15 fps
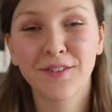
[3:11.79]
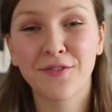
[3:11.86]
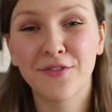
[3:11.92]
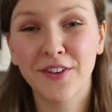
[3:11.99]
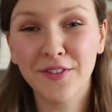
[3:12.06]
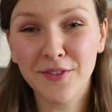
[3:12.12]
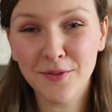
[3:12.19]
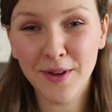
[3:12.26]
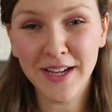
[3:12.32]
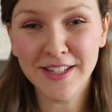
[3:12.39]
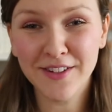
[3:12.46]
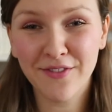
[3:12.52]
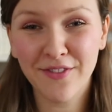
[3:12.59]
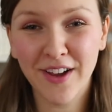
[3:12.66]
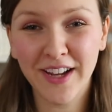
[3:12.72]
The 5th
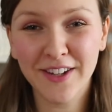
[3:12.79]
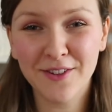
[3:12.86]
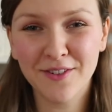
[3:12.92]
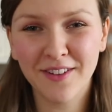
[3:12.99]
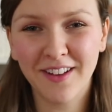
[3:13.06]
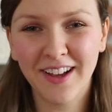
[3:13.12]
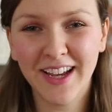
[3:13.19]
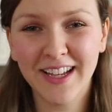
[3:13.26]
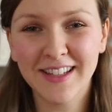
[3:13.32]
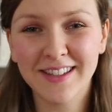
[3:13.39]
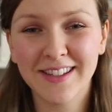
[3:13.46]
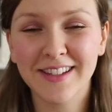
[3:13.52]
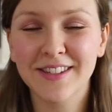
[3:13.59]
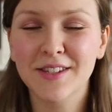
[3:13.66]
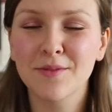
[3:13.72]
way to find new
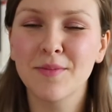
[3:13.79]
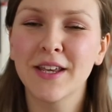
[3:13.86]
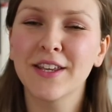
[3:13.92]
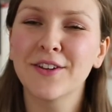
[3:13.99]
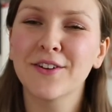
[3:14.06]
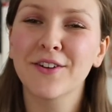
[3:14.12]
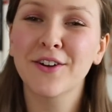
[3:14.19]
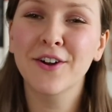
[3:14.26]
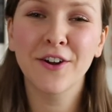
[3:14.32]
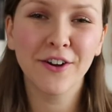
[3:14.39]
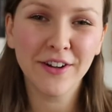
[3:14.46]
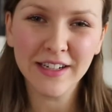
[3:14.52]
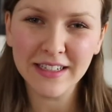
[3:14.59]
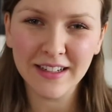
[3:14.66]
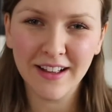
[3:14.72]
clients is to make your
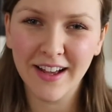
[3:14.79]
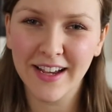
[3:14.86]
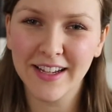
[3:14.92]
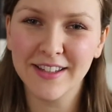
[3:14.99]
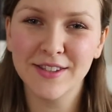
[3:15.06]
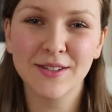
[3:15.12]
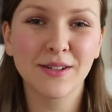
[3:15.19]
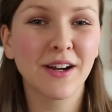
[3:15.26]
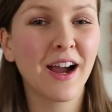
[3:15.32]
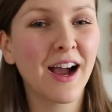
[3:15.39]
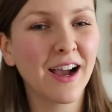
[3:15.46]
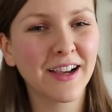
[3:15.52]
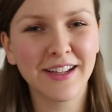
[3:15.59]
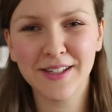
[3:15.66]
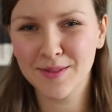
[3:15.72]
current clients your
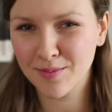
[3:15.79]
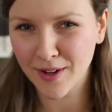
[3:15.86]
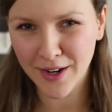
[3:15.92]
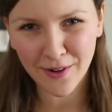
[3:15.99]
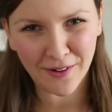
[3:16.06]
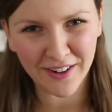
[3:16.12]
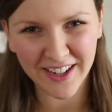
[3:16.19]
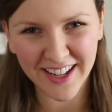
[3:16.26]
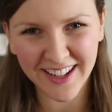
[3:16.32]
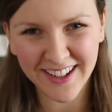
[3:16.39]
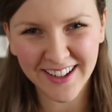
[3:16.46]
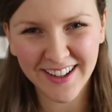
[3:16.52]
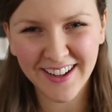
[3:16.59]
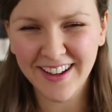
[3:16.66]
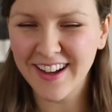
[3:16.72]
highest
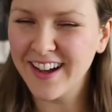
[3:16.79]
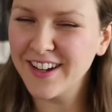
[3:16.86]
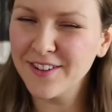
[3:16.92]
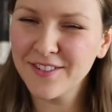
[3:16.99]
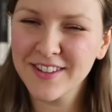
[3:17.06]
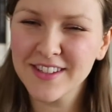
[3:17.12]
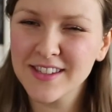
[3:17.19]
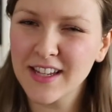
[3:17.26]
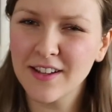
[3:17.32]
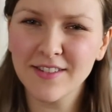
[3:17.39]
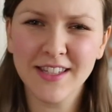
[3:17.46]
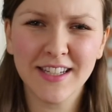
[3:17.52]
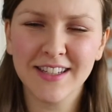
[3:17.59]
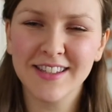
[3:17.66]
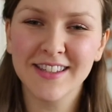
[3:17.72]
priority. I know this
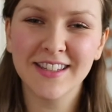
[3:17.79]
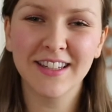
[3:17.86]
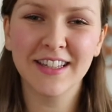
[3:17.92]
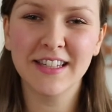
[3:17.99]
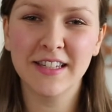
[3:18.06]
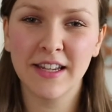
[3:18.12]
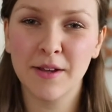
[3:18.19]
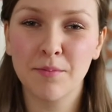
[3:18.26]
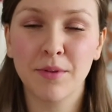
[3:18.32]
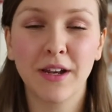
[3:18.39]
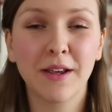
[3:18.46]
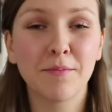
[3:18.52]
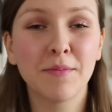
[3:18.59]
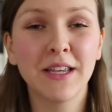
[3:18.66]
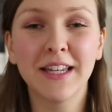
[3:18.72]
sounds like a silly tip,
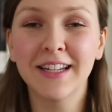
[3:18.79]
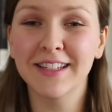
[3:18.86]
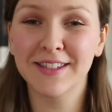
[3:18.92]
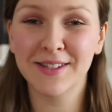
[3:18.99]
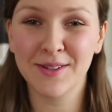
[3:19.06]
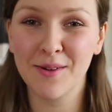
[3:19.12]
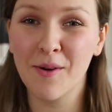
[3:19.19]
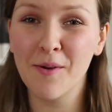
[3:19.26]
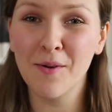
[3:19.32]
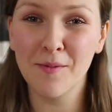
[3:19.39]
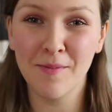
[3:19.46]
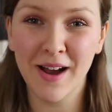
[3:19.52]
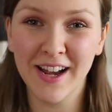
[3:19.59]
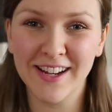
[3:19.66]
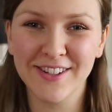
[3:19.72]
but I mean it
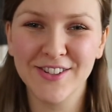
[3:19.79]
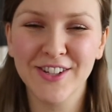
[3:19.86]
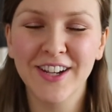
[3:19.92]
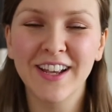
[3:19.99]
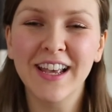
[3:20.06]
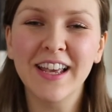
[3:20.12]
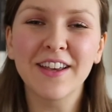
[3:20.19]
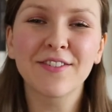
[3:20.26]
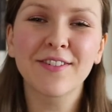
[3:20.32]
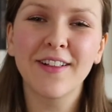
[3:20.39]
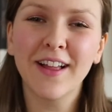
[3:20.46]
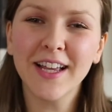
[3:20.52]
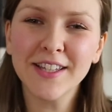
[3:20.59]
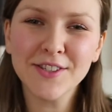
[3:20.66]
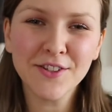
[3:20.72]
so much. If
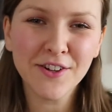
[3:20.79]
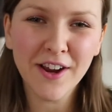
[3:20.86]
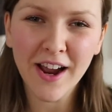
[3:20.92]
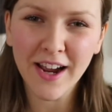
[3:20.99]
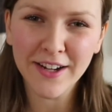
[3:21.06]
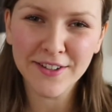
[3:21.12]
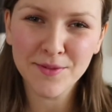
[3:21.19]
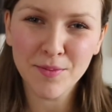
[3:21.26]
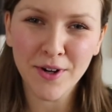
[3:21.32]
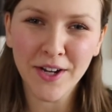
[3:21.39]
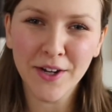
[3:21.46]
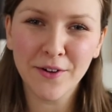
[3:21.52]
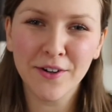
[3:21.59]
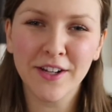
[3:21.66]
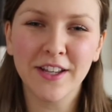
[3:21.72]
clients are your highest
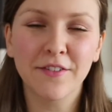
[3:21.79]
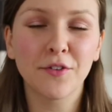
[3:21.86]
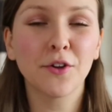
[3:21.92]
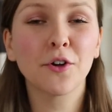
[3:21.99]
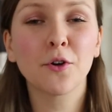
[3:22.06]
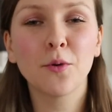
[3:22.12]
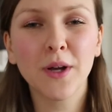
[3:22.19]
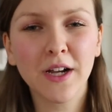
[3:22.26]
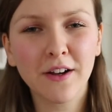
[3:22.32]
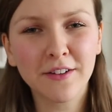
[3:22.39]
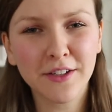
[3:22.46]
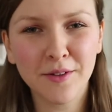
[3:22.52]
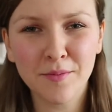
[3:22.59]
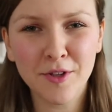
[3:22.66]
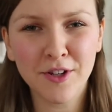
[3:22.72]
priority, if you're quick
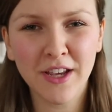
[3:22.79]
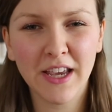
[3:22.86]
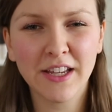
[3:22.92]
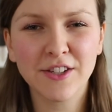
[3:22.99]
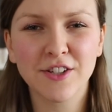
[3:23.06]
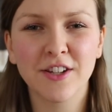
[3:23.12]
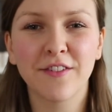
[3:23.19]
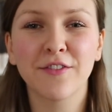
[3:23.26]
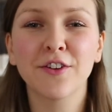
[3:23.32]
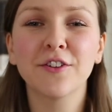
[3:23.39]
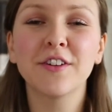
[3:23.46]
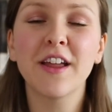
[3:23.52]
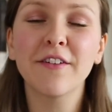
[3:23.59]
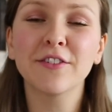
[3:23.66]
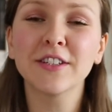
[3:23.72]
on communication, if
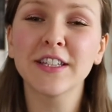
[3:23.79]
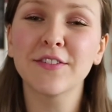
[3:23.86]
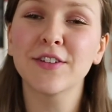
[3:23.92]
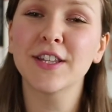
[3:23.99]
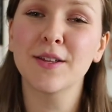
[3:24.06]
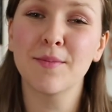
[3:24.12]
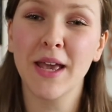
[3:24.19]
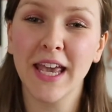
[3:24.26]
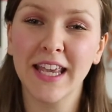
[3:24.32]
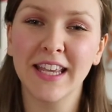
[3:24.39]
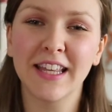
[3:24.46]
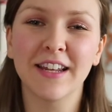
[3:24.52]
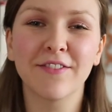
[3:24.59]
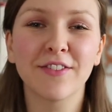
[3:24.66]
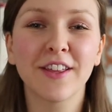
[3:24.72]
you're never leaving them
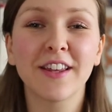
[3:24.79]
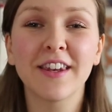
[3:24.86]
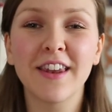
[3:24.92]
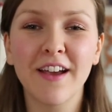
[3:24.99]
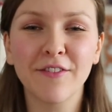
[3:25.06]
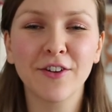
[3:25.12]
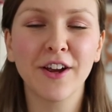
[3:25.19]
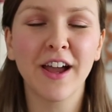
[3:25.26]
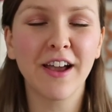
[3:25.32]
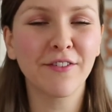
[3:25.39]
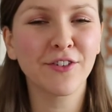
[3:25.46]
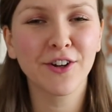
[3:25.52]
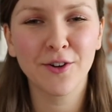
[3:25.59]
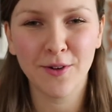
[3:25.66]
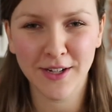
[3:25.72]
hanging, if they never
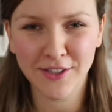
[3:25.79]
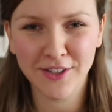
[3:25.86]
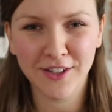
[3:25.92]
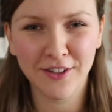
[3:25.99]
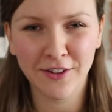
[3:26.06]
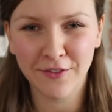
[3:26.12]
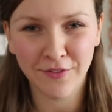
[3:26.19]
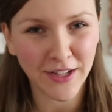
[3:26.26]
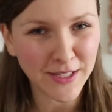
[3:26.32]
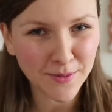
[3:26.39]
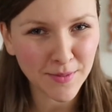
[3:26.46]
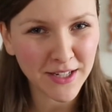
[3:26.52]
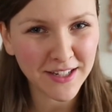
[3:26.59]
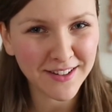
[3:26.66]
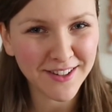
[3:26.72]
ever question their
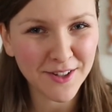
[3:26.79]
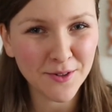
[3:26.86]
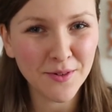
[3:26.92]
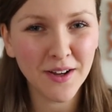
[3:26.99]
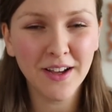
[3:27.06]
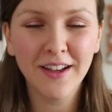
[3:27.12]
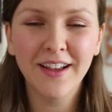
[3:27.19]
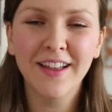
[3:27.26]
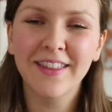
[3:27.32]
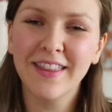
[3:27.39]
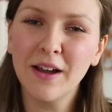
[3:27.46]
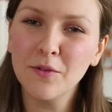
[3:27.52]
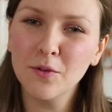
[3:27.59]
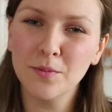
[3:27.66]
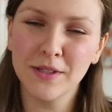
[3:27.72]
investment in you,
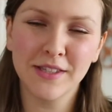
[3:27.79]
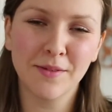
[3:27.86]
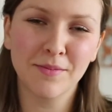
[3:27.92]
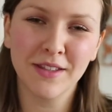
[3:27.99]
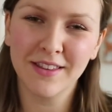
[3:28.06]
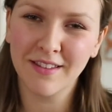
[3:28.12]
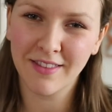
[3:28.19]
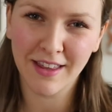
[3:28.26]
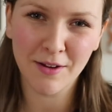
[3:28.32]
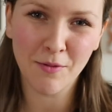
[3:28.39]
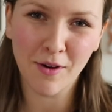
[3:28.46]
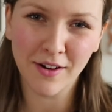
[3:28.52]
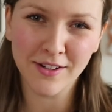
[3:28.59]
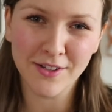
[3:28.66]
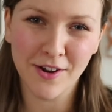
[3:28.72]
that will be something that
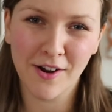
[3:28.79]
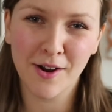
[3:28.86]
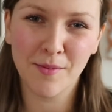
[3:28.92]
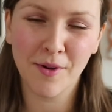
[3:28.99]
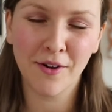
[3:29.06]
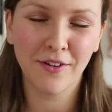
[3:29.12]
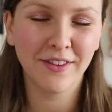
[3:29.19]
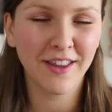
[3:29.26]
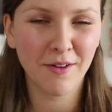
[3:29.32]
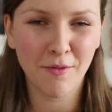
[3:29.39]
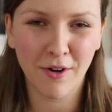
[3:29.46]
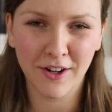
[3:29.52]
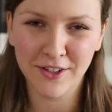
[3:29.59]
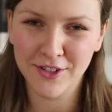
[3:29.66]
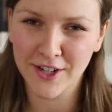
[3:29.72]
they want to talk about and they
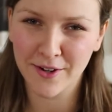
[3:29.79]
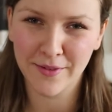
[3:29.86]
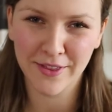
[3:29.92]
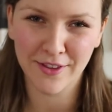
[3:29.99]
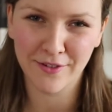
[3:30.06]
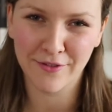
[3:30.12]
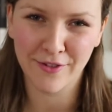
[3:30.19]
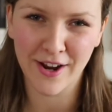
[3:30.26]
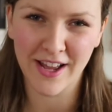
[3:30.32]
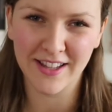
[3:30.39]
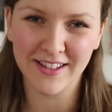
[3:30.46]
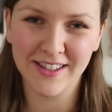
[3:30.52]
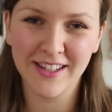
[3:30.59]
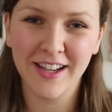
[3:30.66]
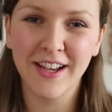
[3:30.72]
want to share with their
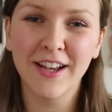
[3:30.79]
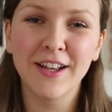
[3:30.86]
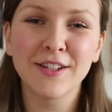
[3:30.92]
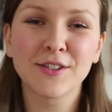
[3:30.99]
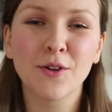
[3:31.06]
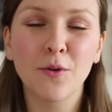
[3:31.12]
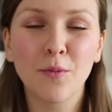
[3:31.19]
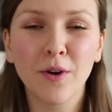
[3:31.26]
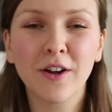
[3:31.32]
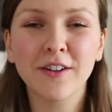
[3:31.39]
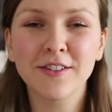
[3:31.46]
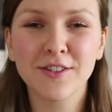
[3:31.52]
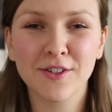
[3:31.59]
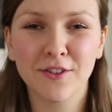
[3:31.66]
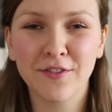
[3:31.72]
friends. So
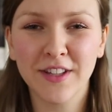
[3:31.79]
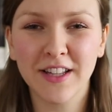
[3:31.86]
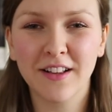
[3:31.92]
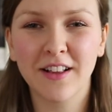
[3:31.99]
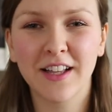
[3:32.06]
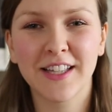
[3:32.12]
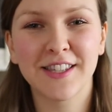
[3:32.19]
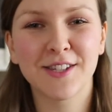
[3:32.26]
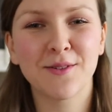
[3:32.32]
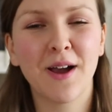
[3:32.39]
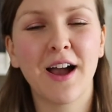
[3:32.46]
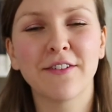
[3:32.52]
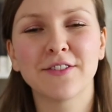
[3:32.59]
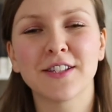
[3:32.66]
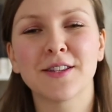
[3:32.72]
work on serving the clients
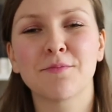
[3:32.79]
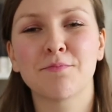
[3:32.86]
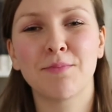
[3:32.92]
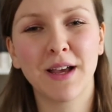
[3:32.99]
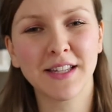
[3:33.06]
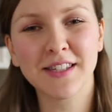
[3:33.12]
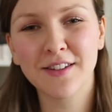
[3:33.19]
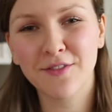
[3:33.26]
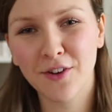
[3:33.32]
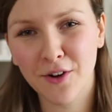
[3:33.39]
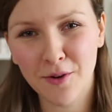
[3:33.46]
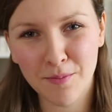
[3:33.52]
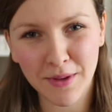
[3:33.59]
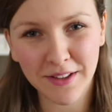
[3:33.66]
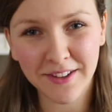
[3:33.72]
you have to the best of
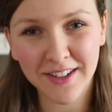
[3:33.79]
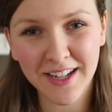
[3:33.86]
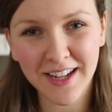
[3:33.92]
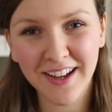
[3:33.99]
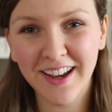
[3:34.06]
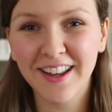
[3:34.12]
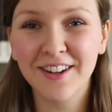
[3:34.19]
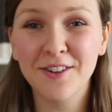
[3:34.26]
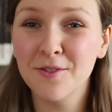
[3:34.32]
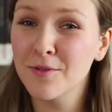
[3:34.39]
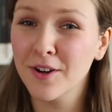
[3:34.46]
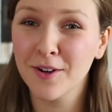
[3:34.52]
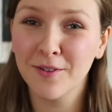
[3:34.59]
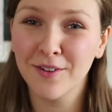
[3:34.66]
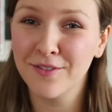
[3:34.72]
your ability, and
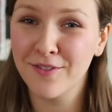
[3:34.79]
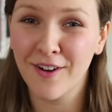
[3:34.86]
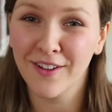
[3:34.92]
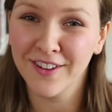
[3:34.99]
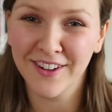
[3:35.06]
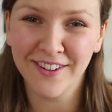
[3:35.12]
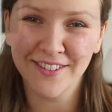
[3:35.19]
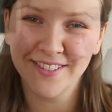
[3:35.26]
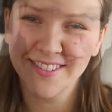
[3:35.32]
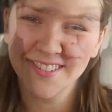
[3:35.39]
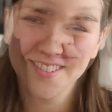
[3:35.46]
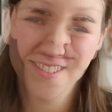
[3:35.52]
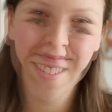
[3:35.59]
new work will follow.